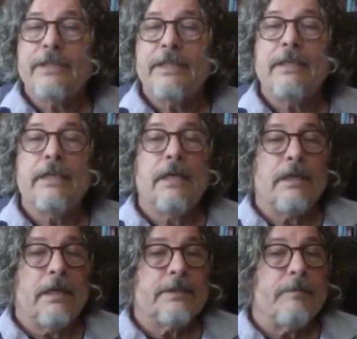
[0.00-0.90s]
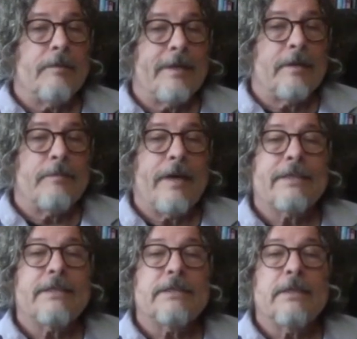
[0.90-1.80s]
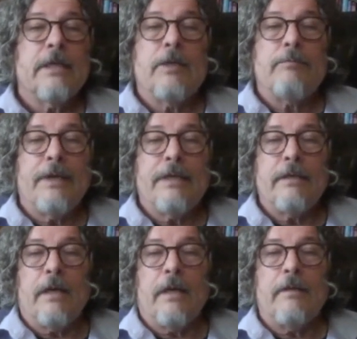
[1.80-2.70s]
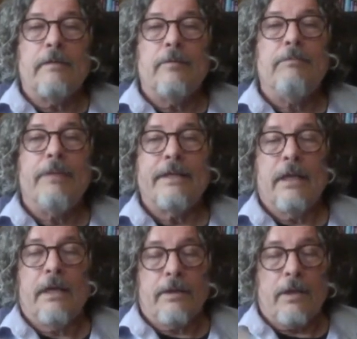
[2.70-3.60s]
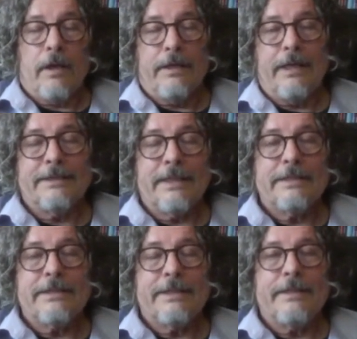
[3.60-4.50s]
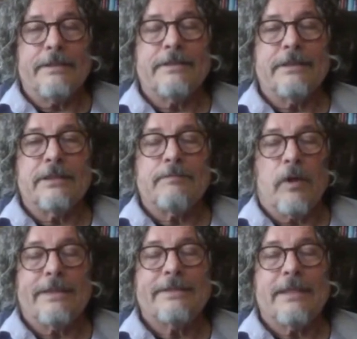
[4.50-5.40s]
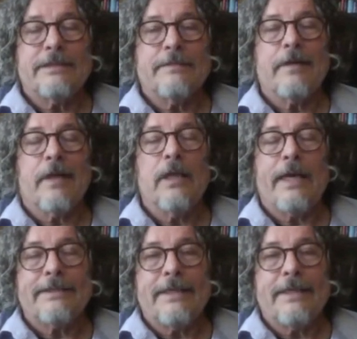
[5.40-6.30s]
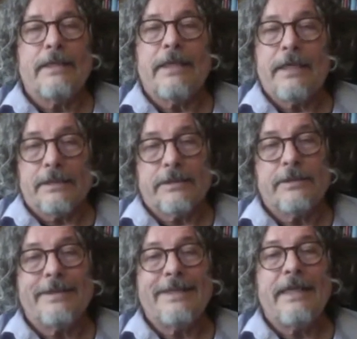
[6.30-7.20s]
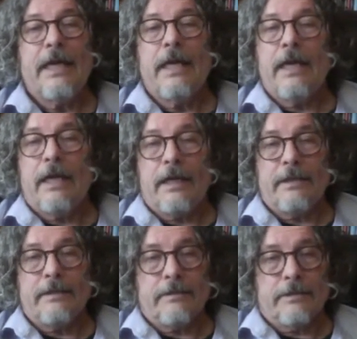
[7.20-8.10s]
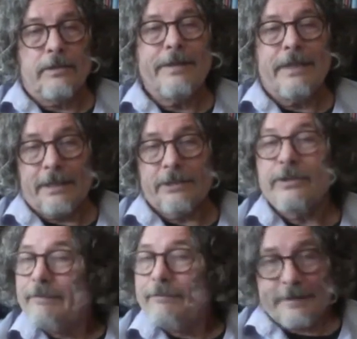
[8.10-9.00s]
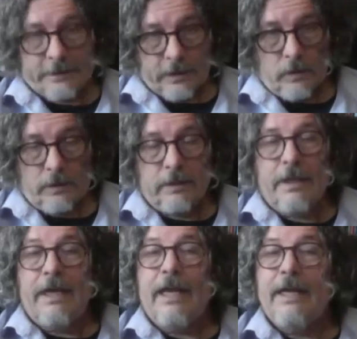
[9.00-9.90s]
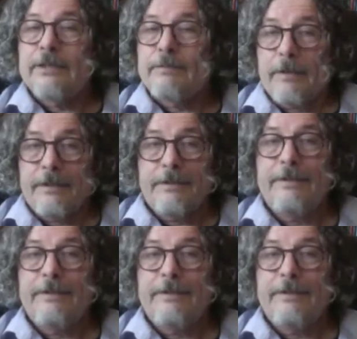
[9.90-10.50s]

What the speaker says: and a small amount of practice. But essentially, there's this process of collecting the history and doing the history and physical. And it's part of